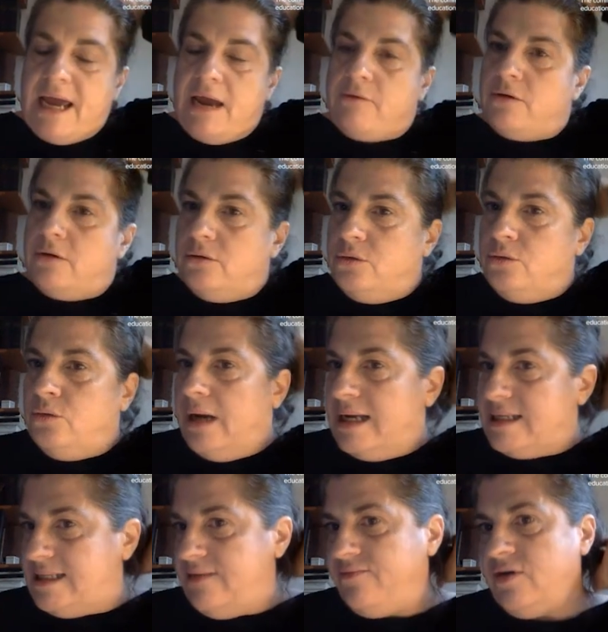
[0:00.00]
Carroll, who
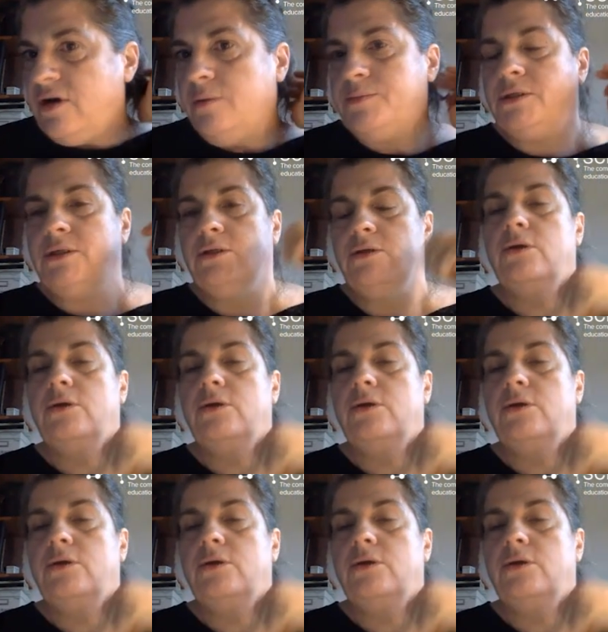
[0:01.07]
has developed